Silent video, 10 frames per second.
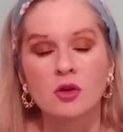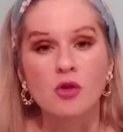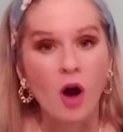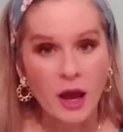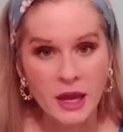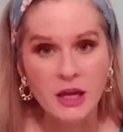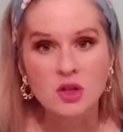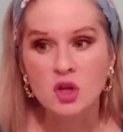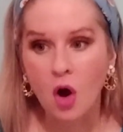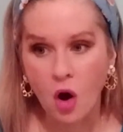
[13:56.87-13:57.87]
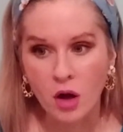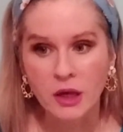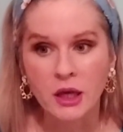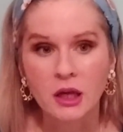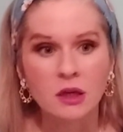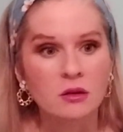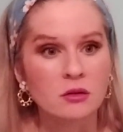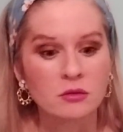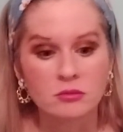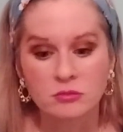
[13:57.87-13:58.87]
crying, talking,
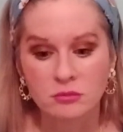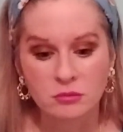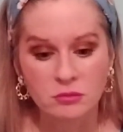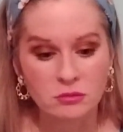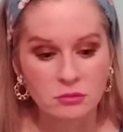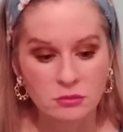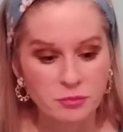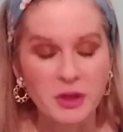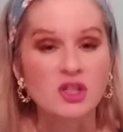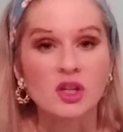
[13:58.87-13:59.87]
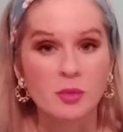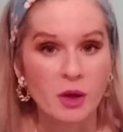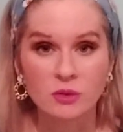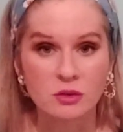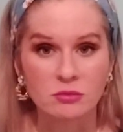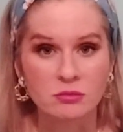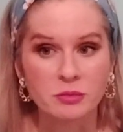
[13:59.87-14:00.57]
bitching about them